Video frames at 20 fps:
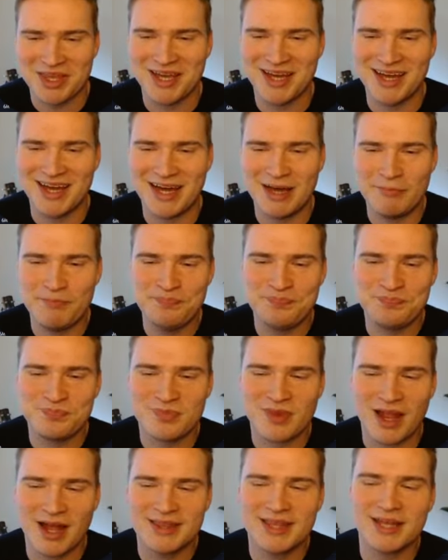I
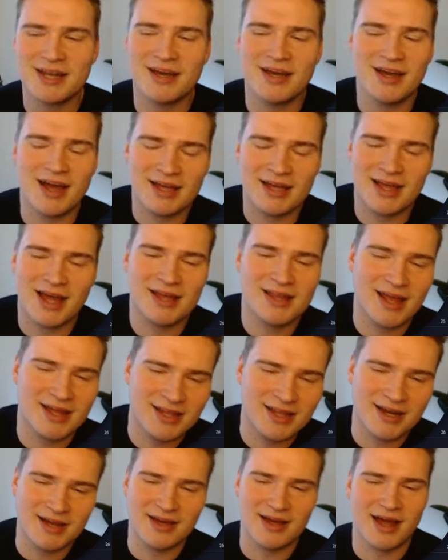did
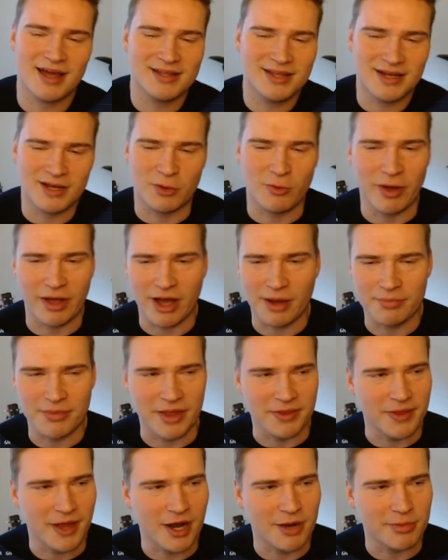a quick
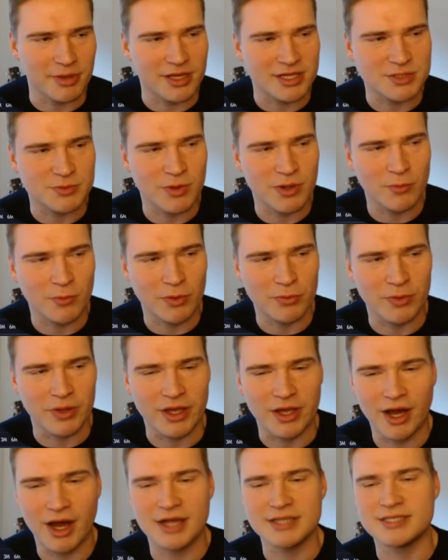update there because what we
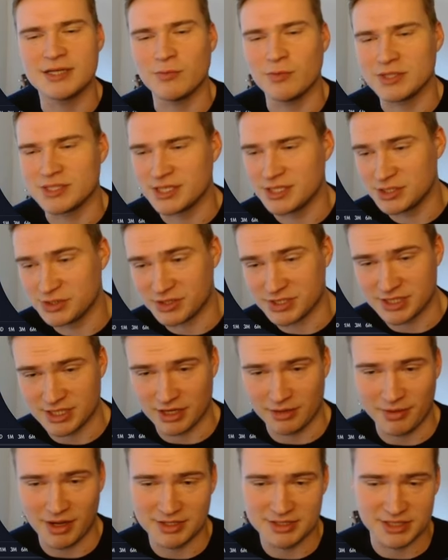got and what's interesting
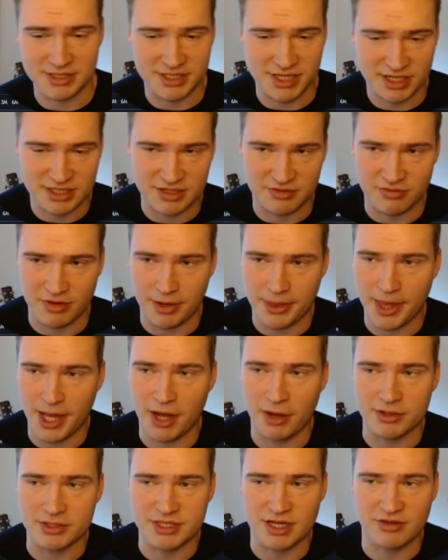about Injective right
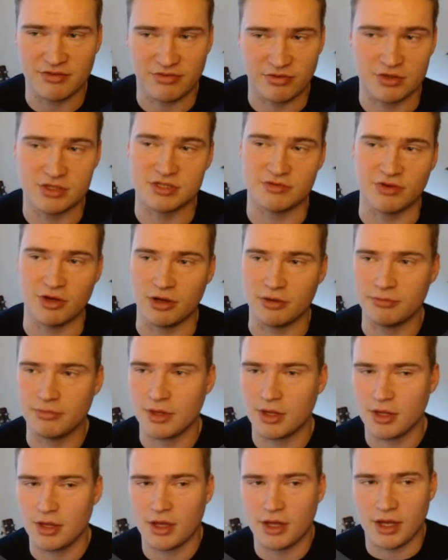now is that, first of all,
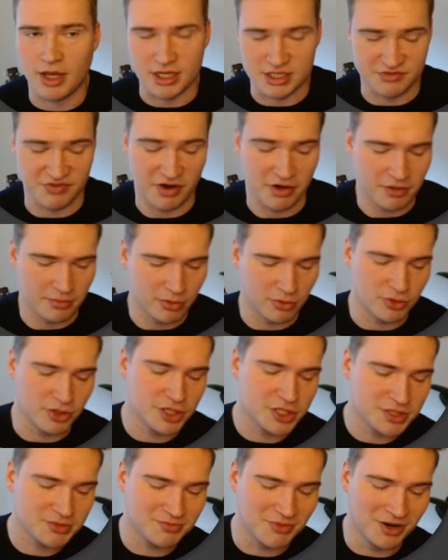it's very
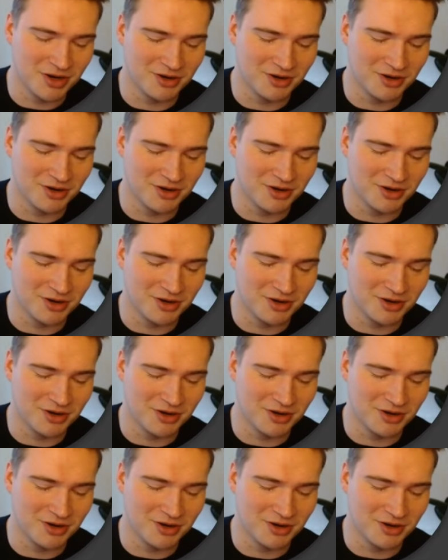bullish.